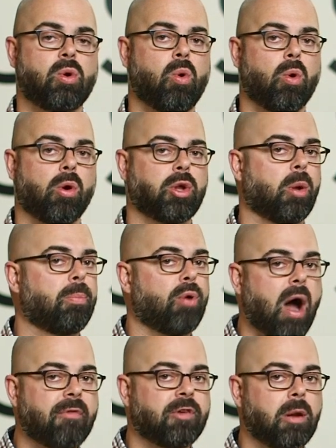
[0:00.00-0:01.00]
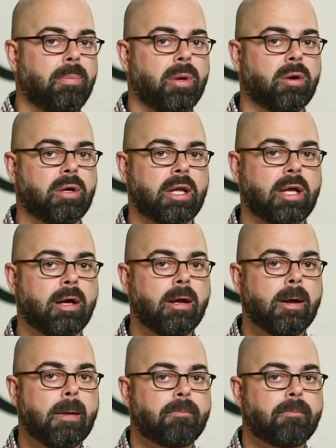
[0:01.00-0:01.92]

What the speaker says: or your profitability,